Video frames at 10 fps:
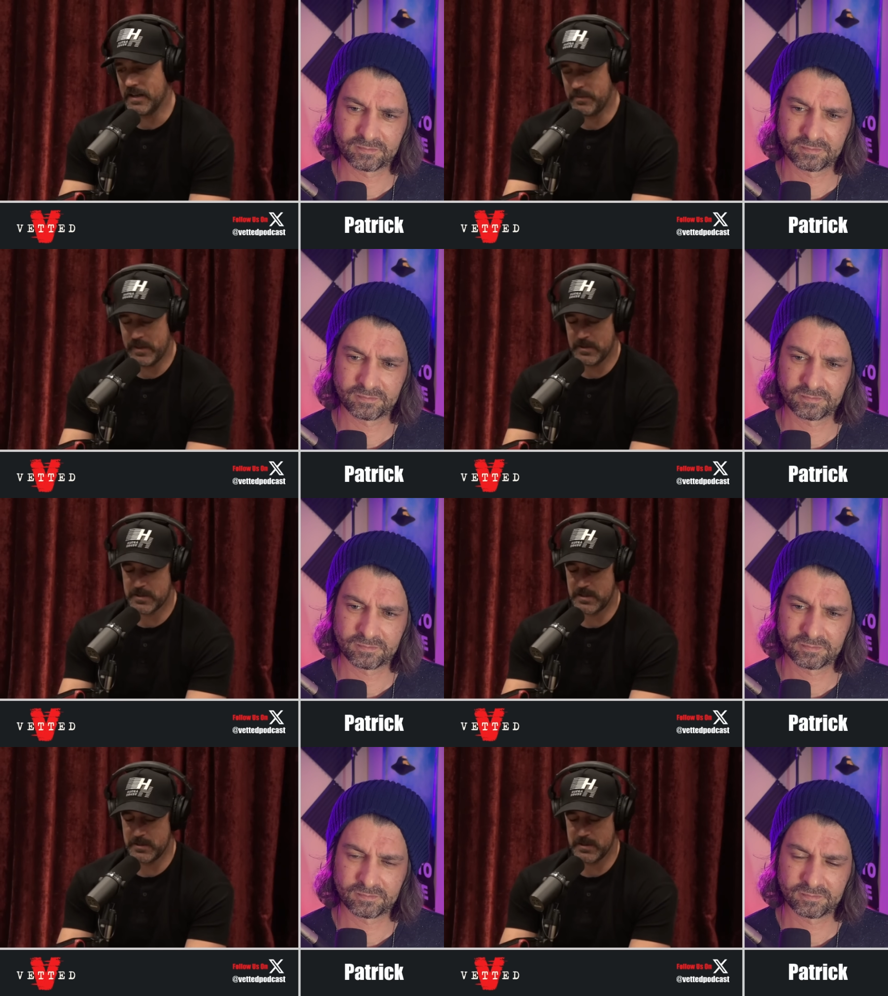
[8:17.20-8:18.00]
Speaker 1: I mean,
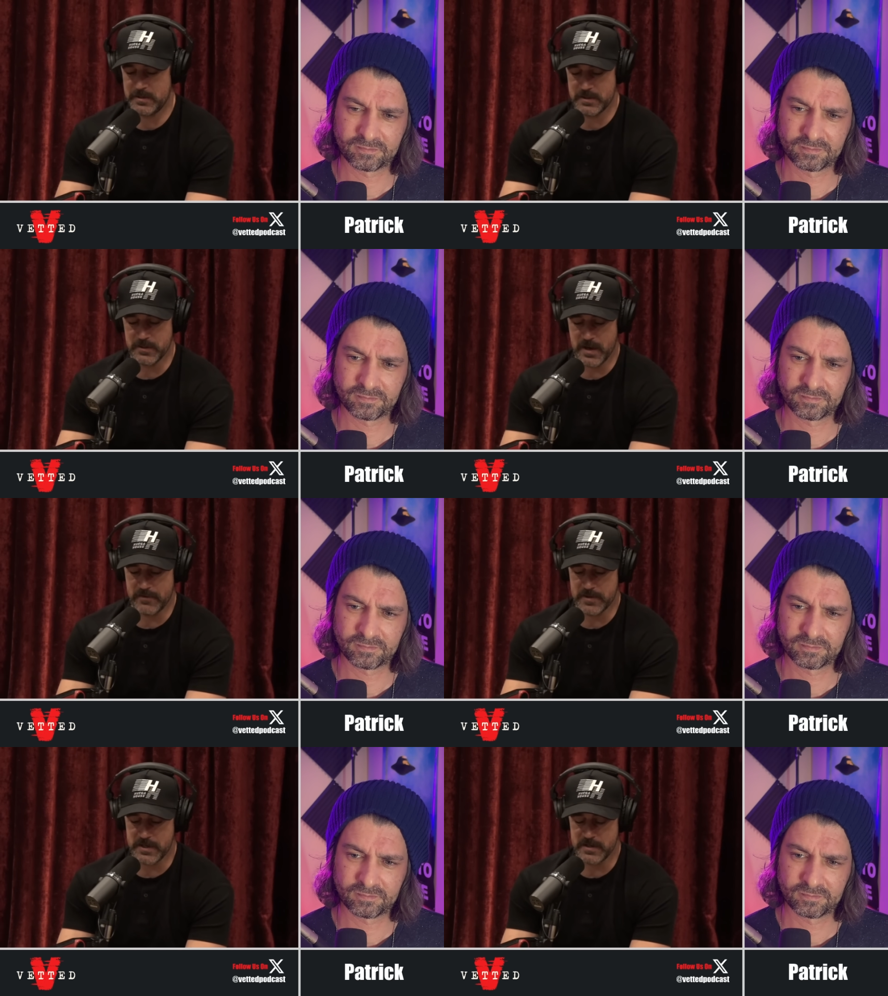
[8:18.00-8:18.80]
there's there's also
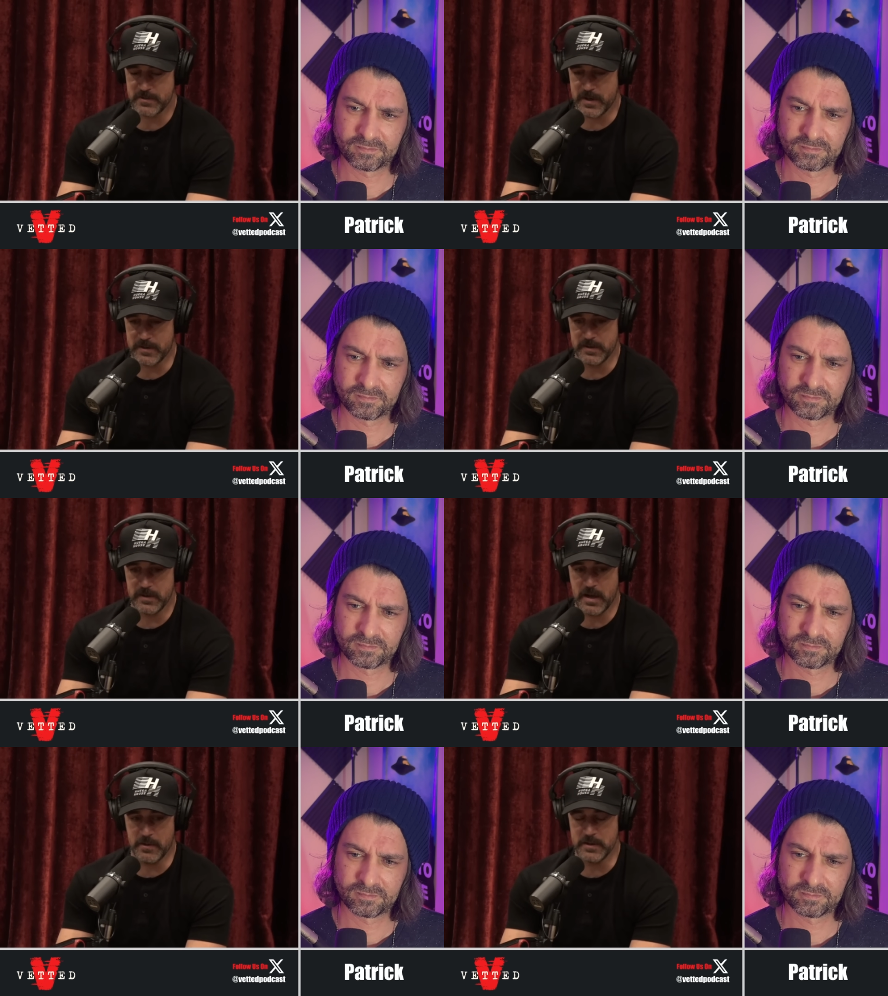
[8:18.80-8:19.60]
conversations around
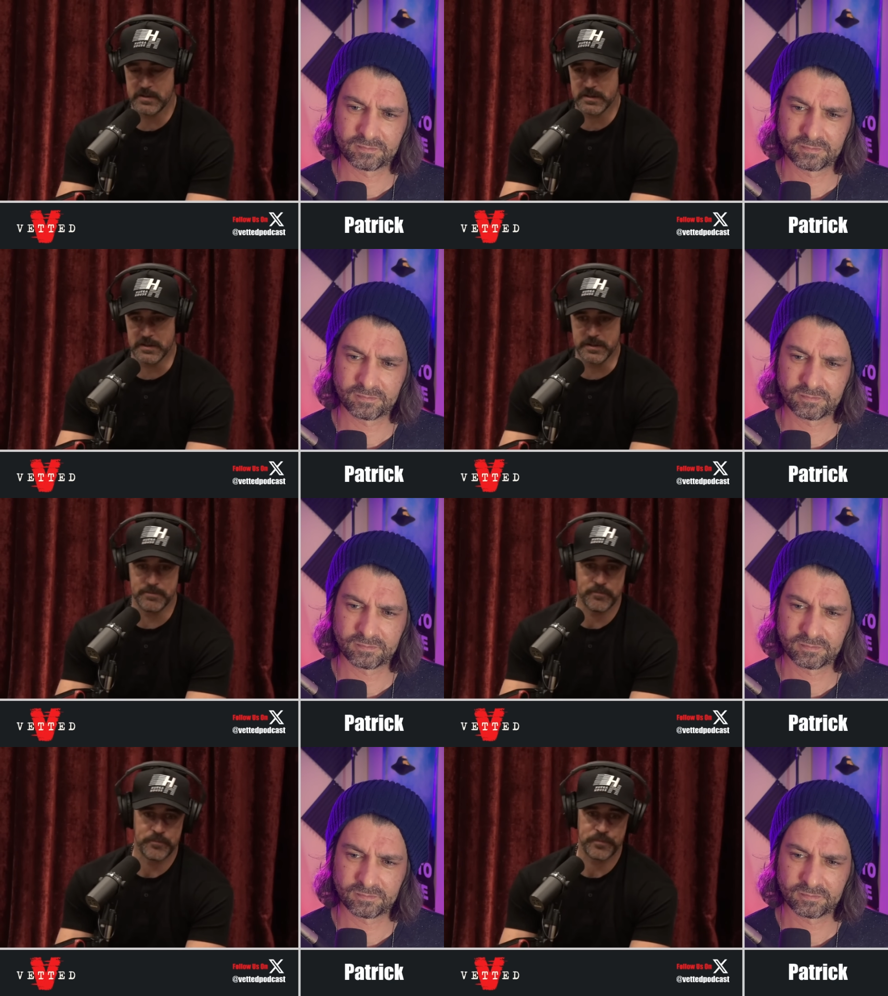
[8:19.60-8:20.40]
how it uh,
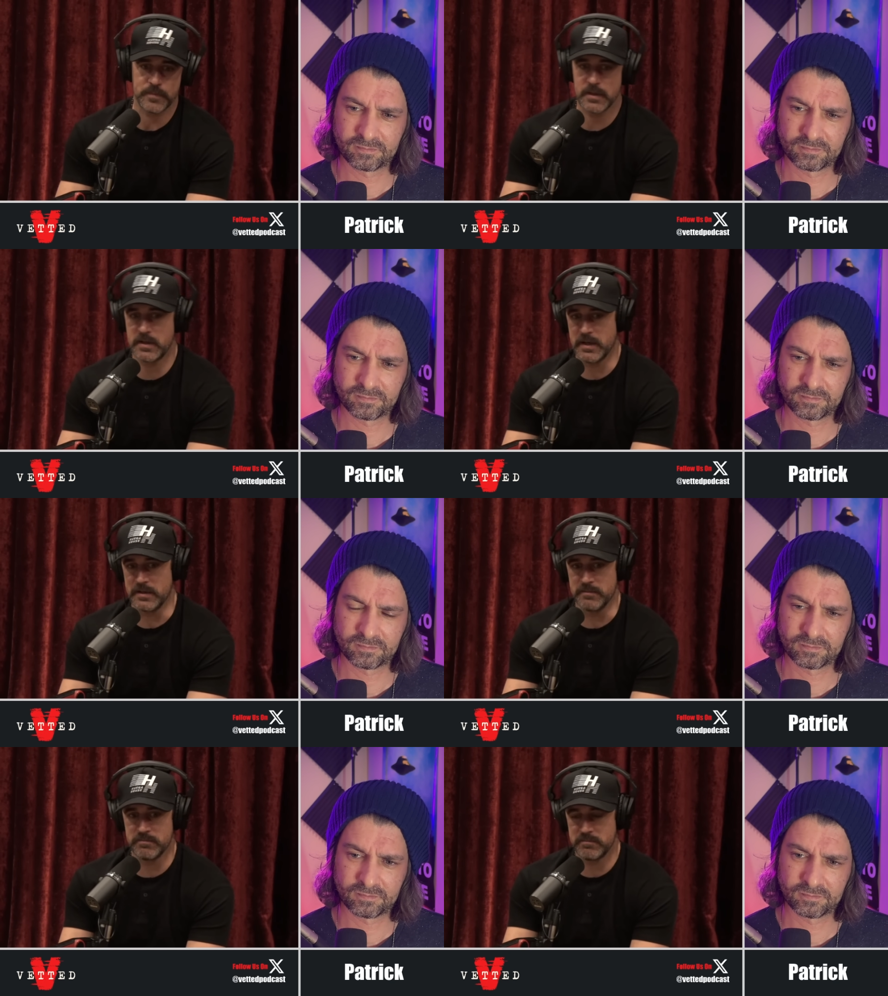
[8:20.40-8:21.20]

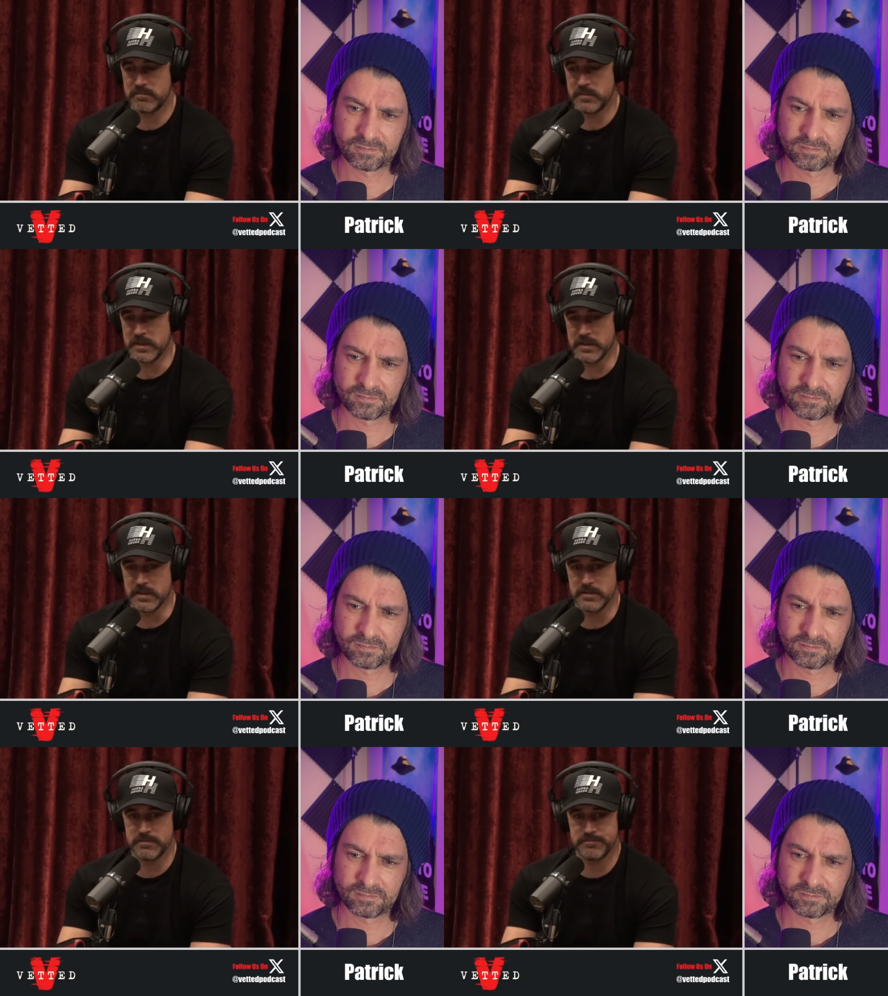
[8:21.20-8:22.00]
can
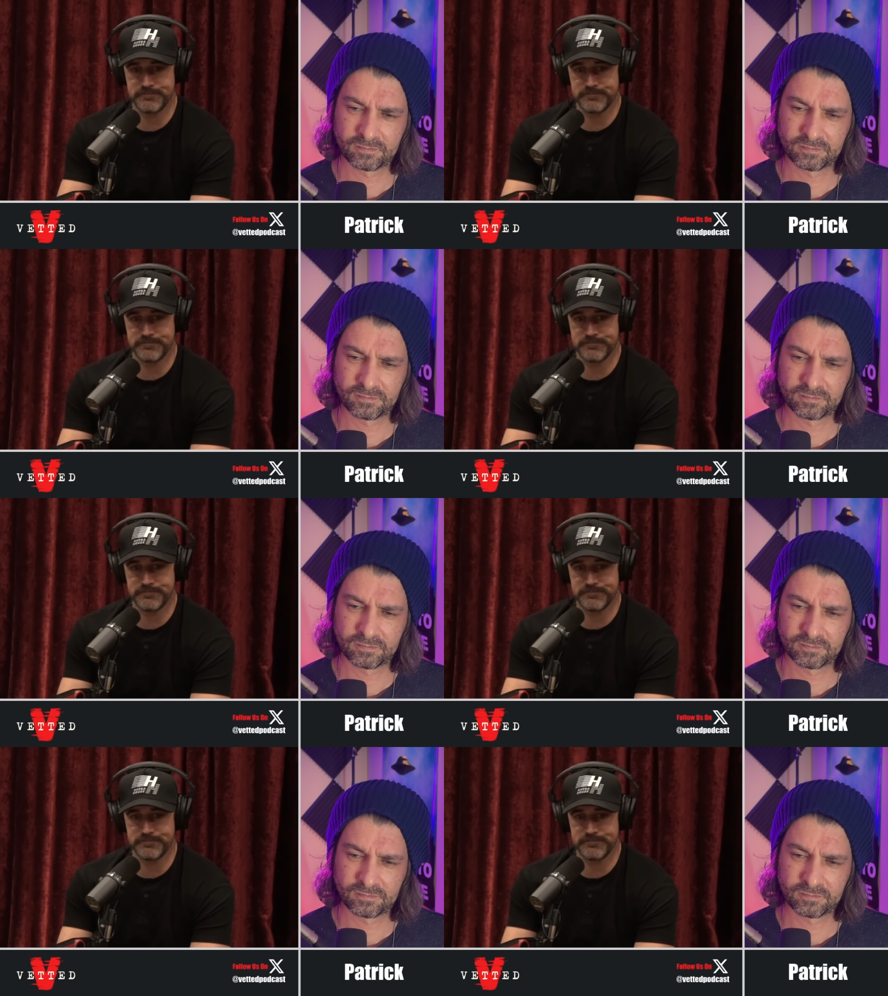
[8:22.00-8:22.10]
uh,